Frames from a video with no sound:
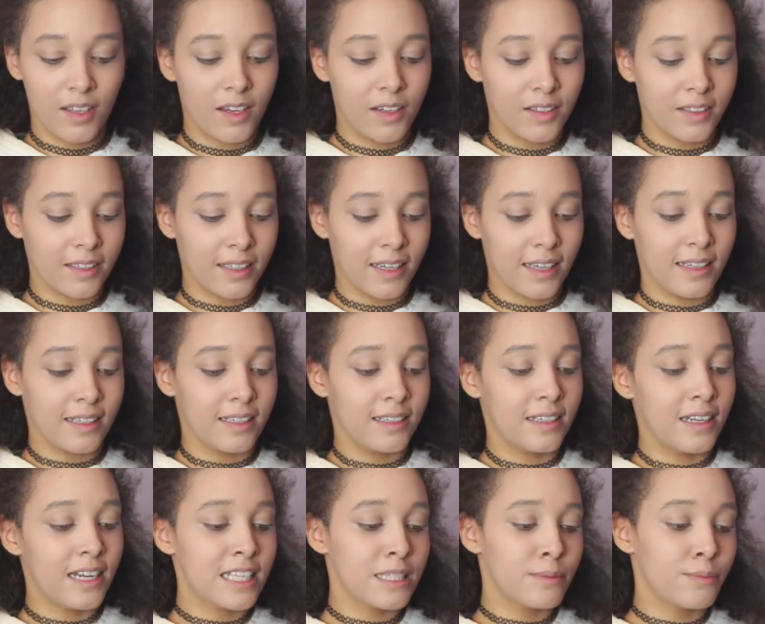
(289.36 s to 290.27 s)
Okay,
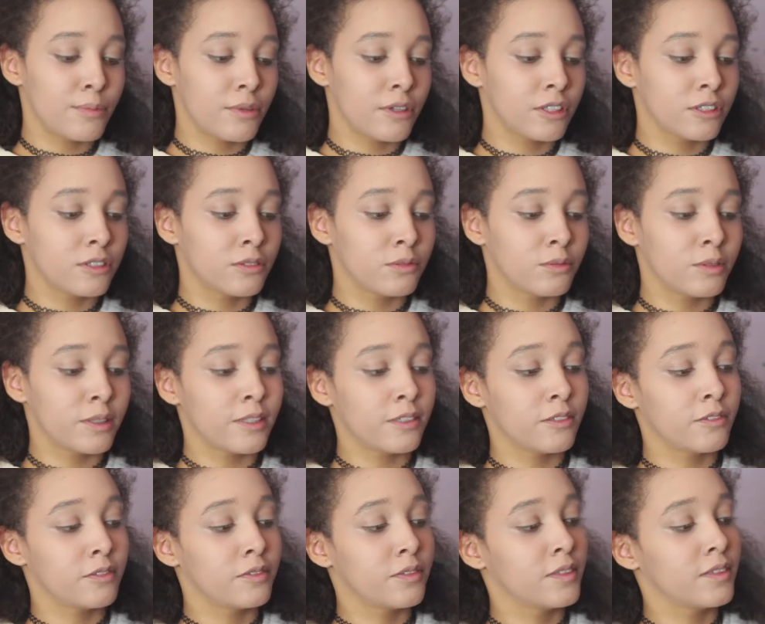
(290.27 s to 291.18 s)
let's bronze
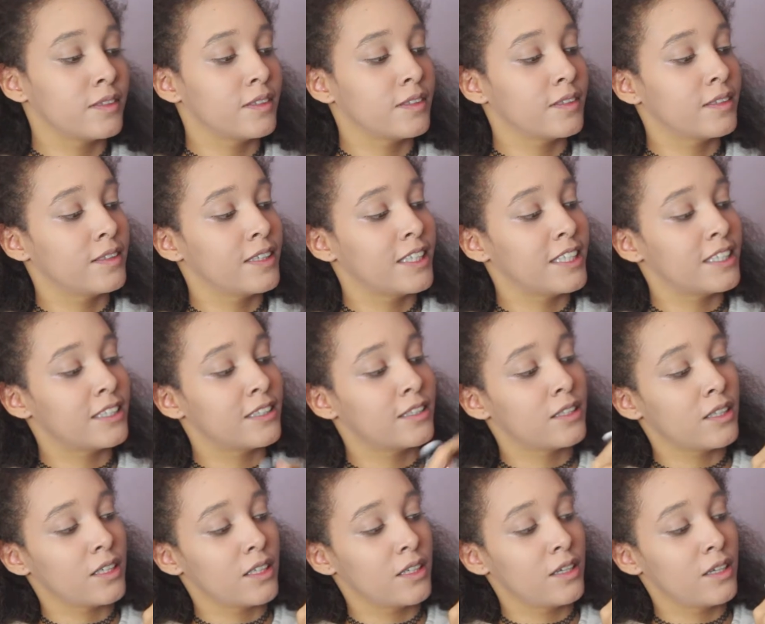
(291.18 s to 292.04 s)
with this